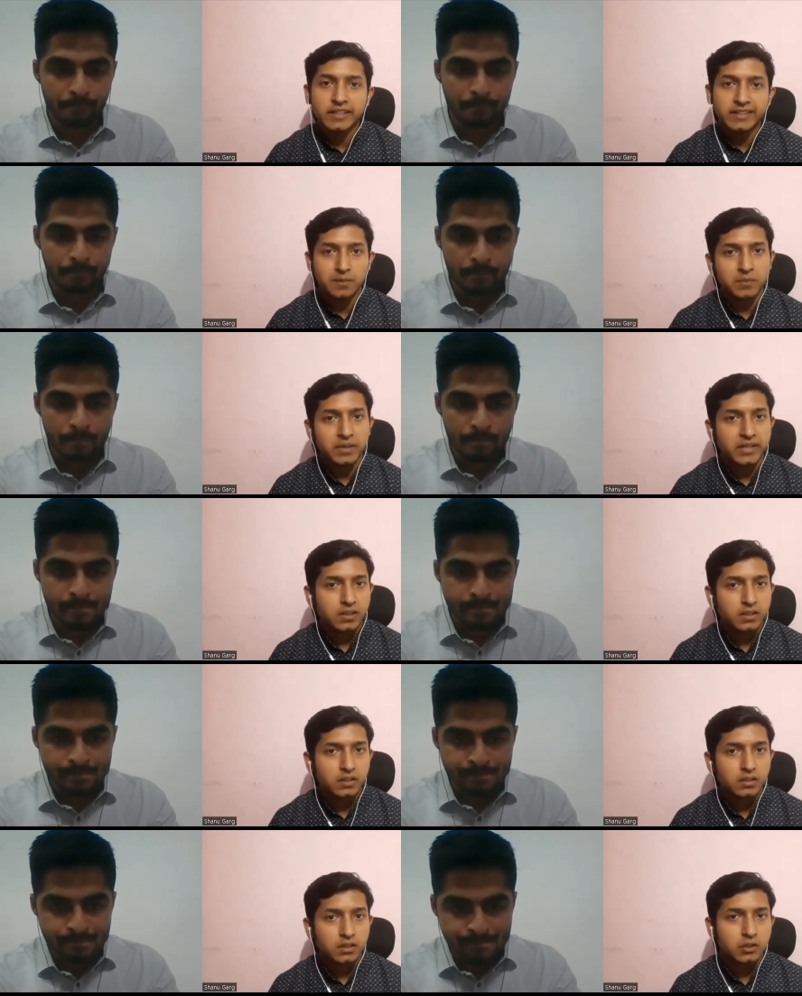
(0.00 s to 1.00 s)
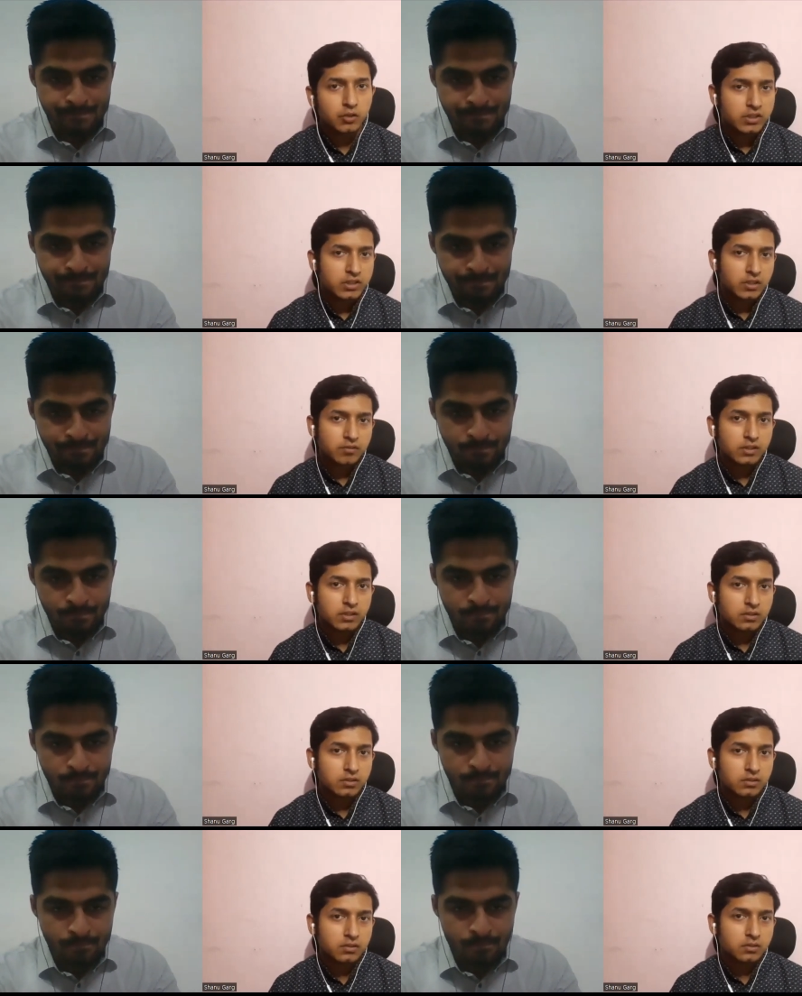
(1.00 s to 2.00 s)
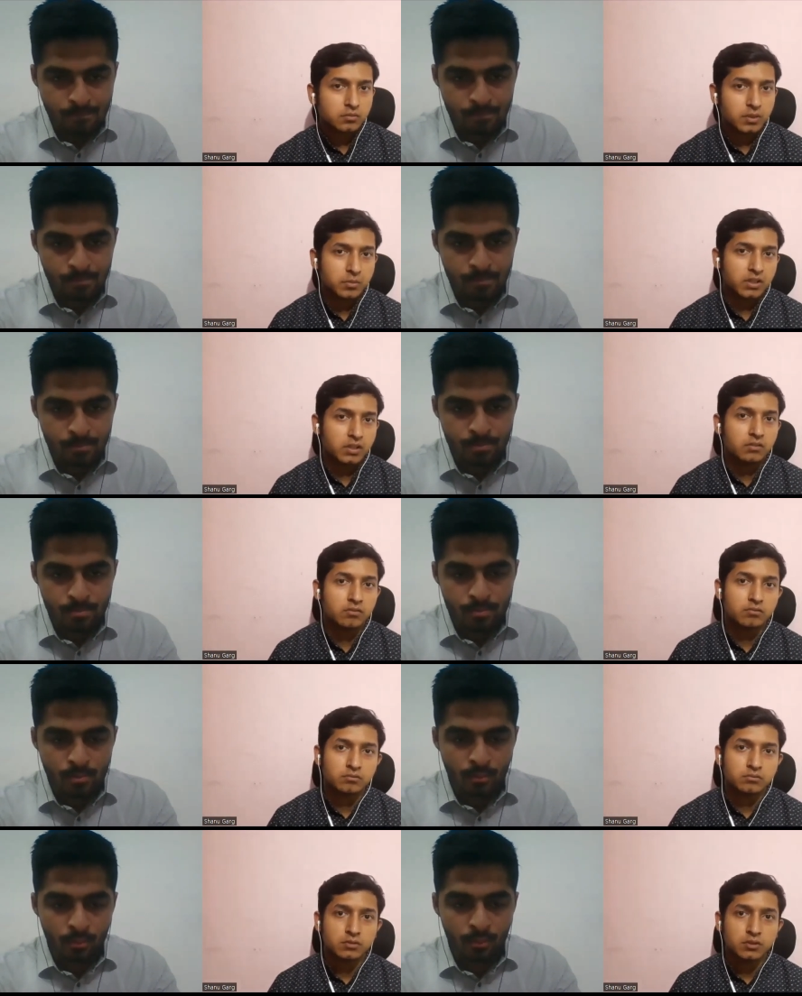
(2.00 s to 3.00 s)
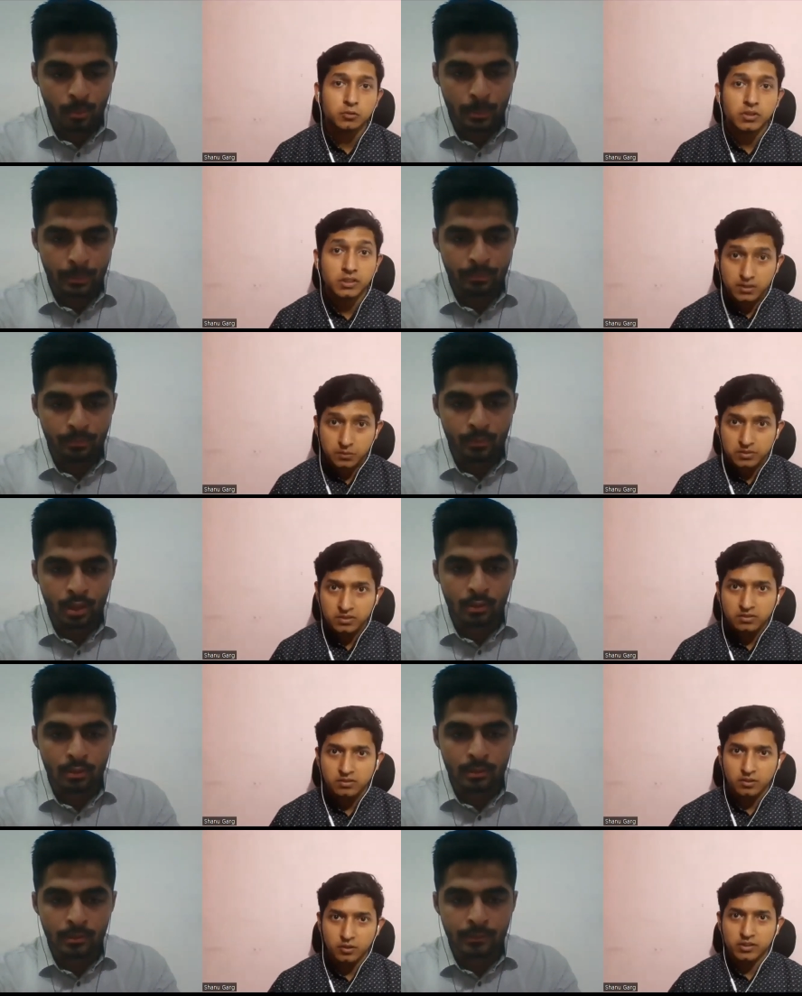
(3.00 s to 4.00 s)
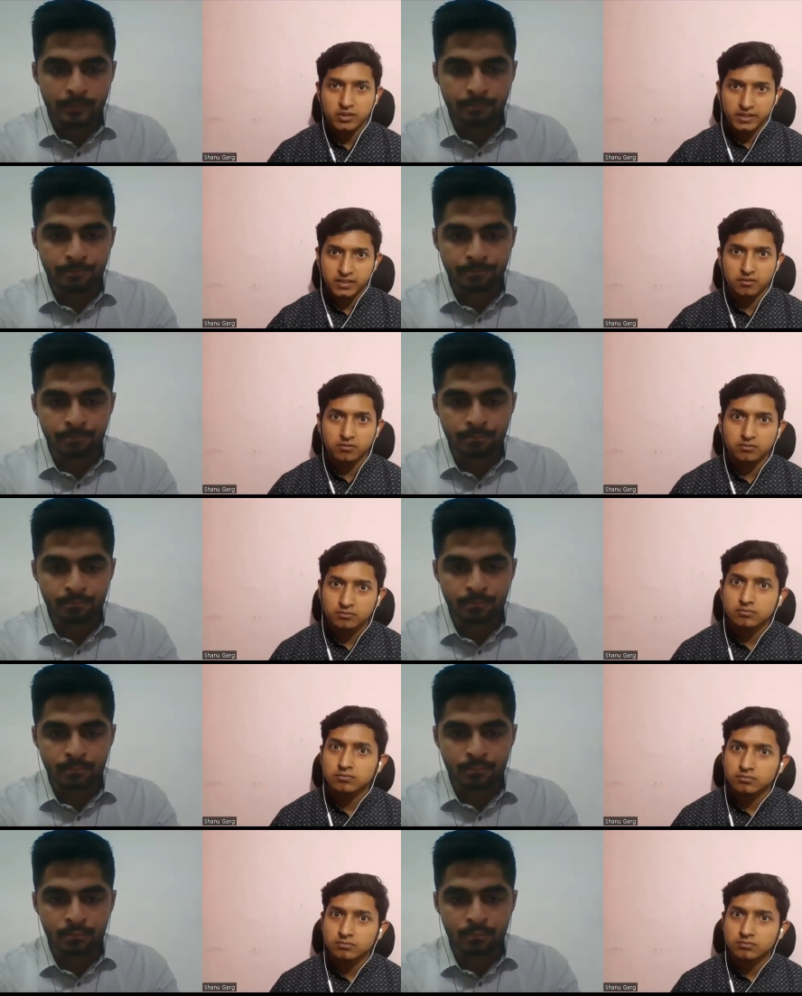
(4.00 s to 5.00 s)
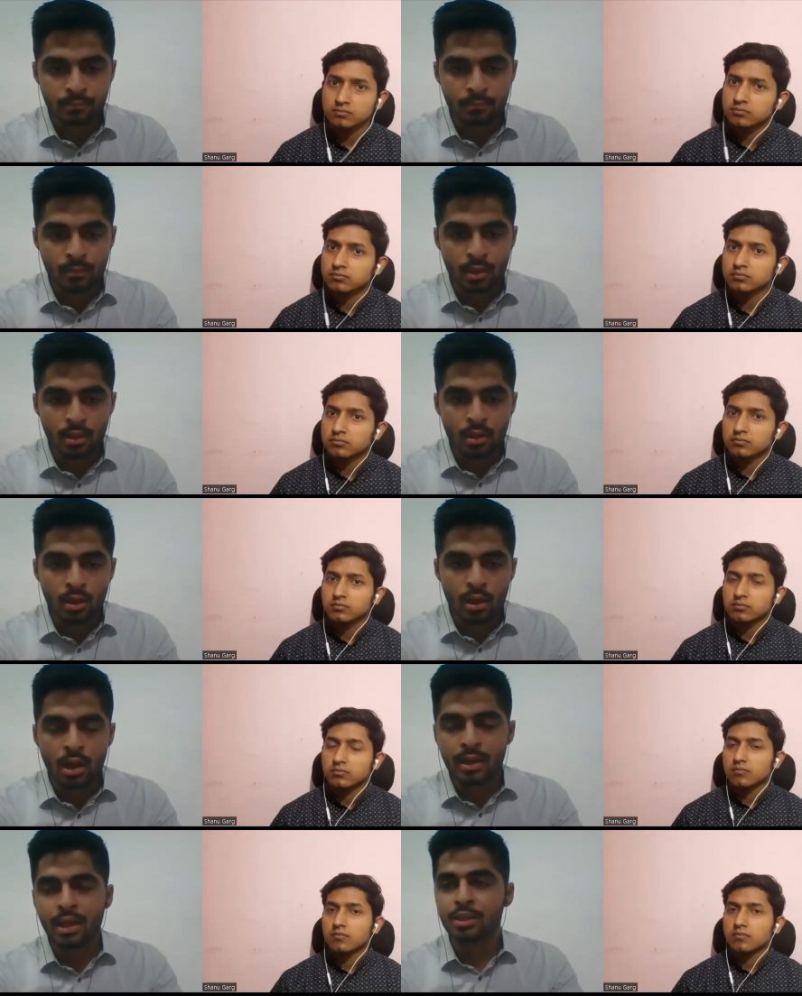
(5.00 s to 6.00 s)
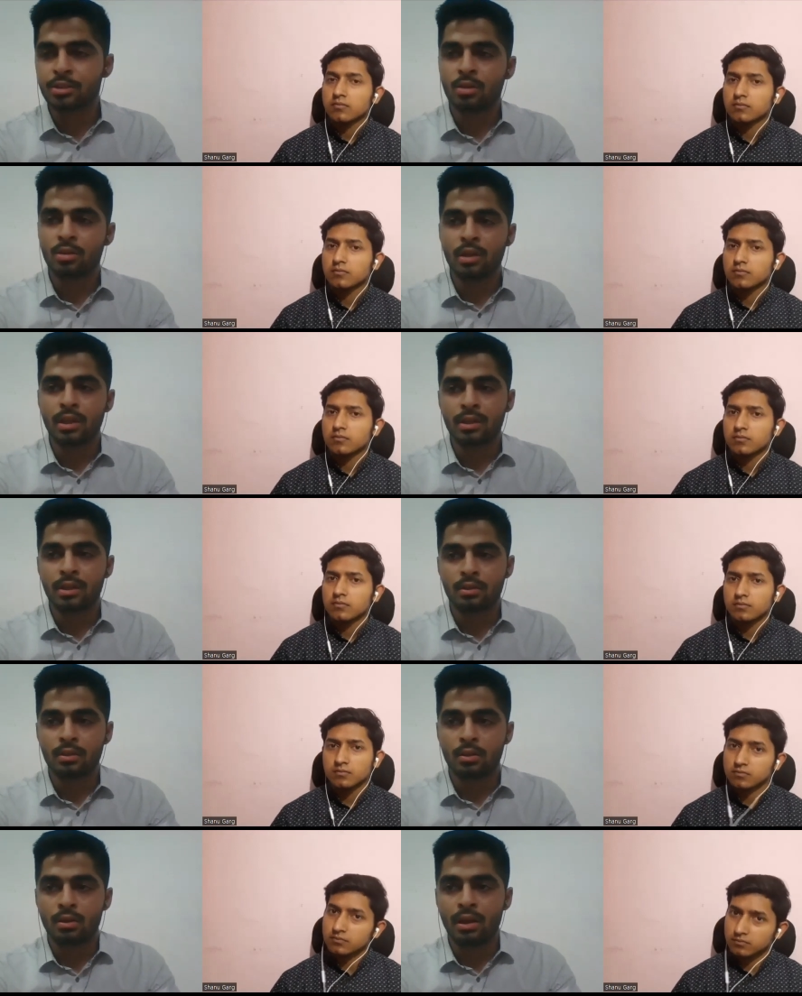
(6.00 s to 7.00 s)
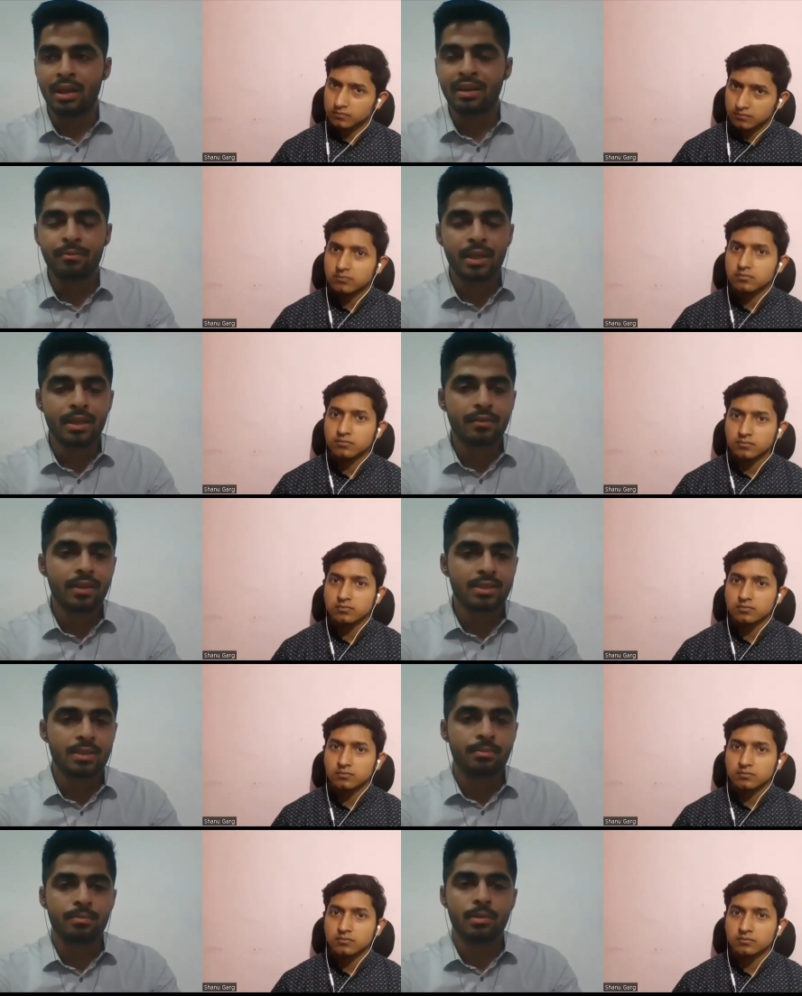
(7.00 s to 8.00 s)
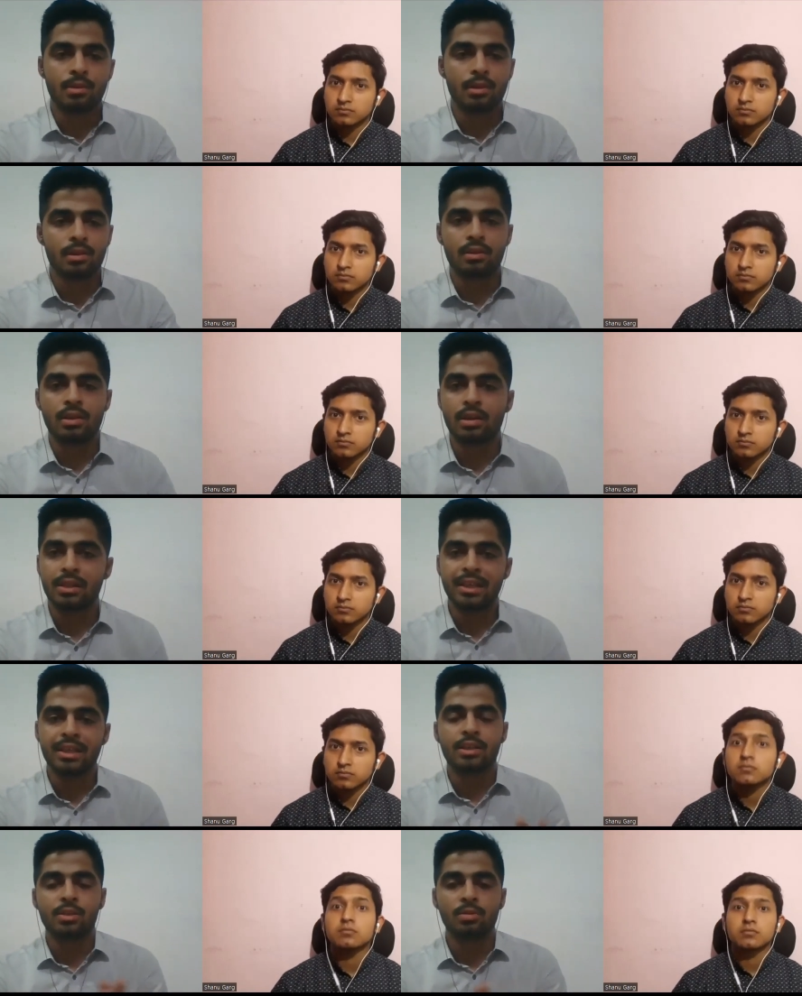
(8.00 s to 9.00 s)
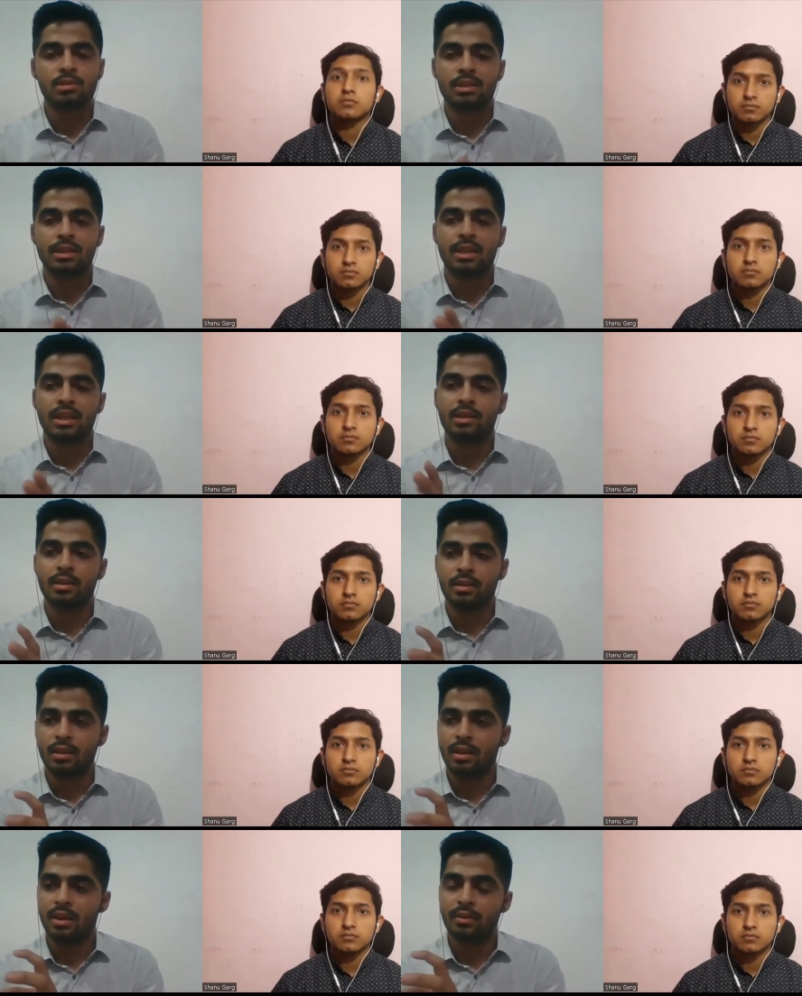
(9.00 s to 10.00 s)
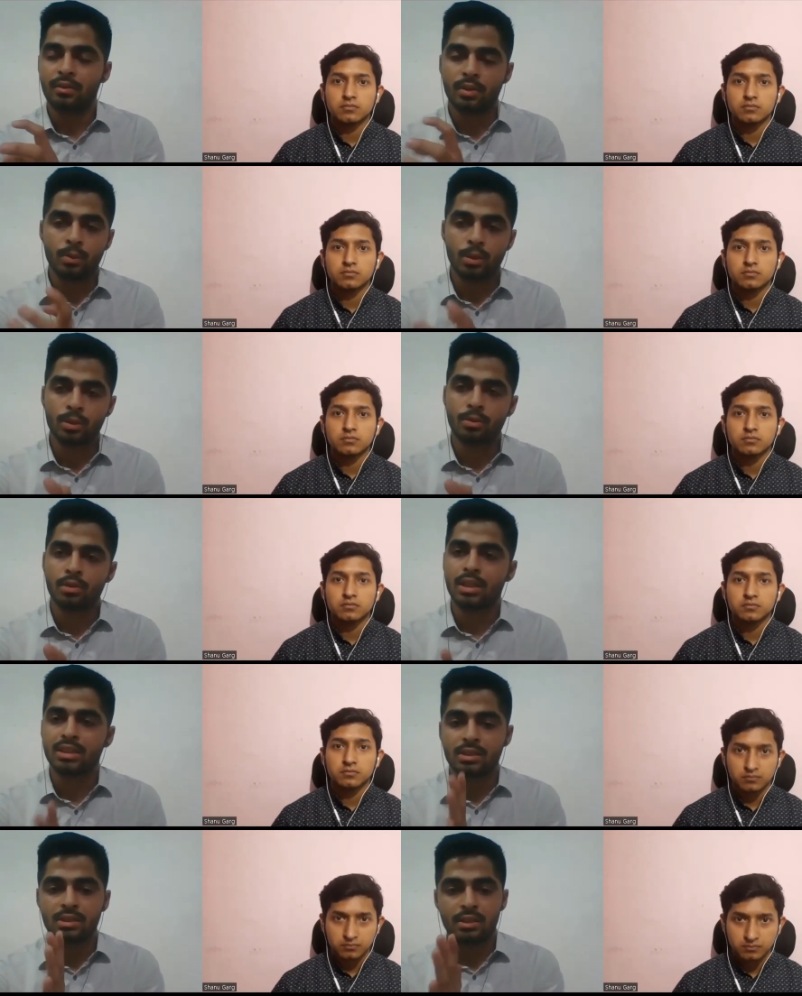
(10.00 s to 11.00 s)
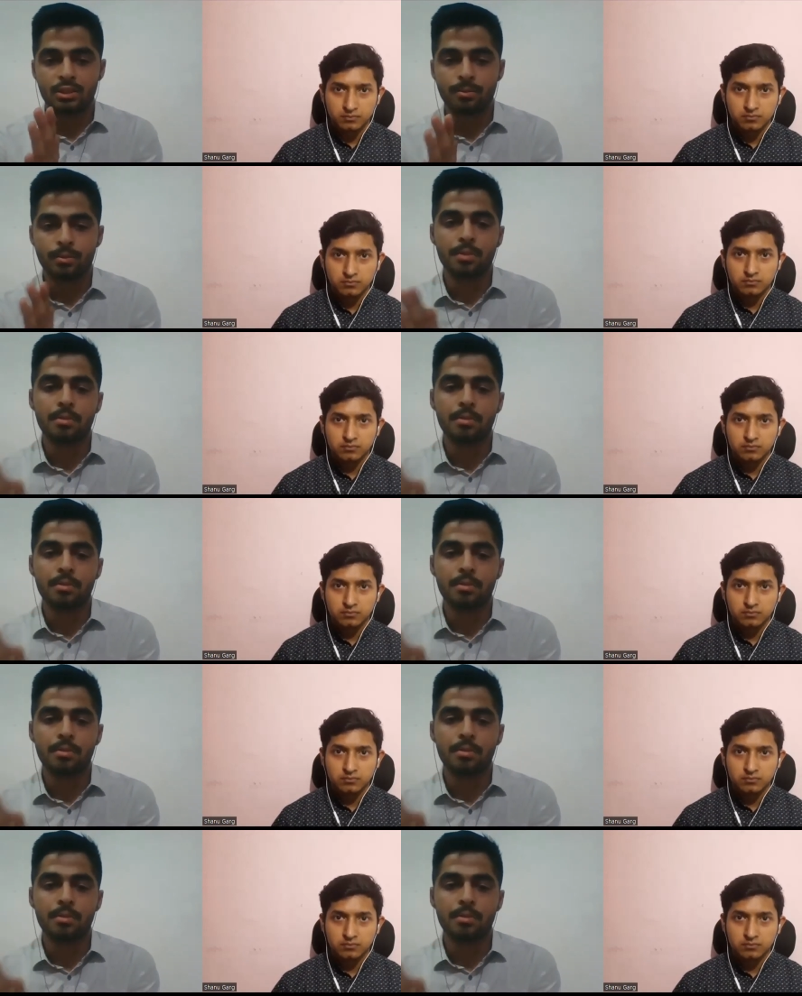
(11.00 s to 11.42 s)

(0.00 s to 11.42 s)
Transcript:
Speaker 1: template you can share with us? Maybe through the description, not right now.
Speaker 2: Oh, yeah, sure. Like I have made it very simple. The EDA tools that I work on, I simply